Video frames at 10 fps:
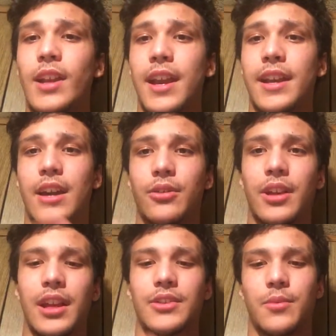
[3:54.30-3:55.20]
And I'll
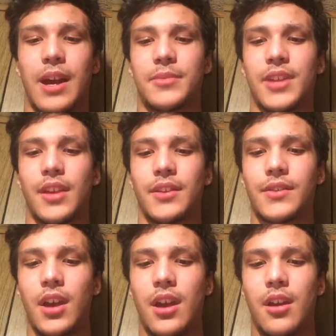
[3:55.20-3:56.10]
get into why I'm saying
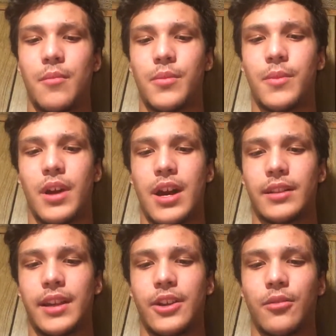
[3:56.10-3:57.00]
this
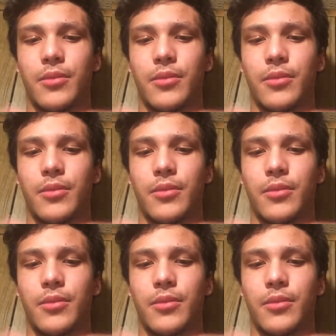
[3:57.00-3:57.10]
later,